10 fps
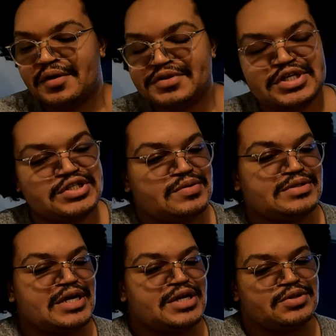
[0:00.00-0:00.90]
right, y'all, so
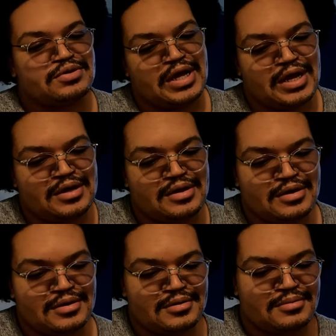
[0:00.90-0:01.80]
it's like another day.
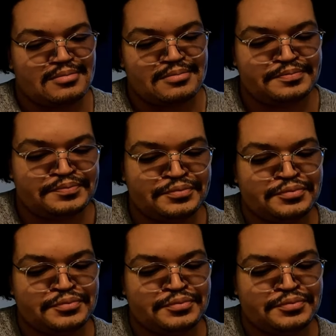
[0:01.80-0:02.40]
I'm